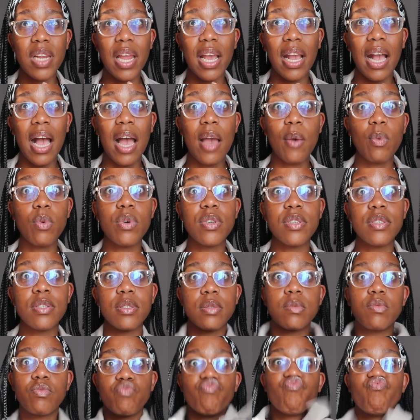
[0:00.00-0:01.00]
Like, I
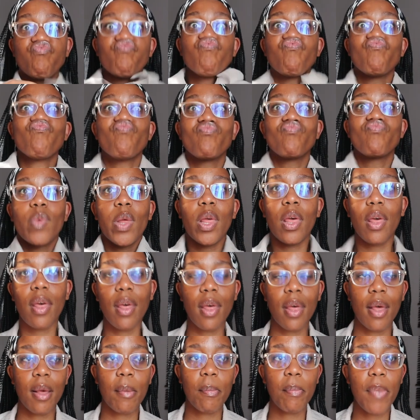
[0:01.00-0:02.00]
was
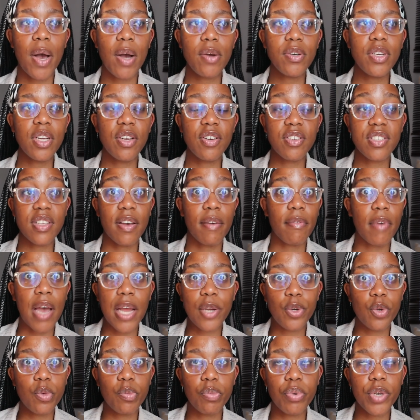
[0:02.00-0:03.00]
pounding because I
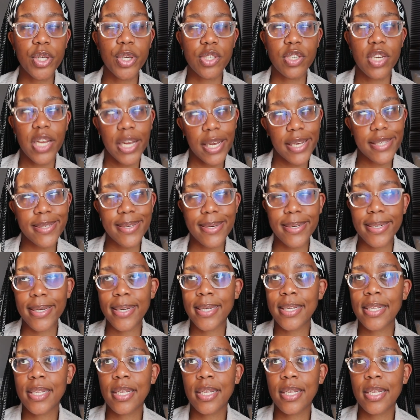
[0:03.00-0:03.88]
don't preach, like I said.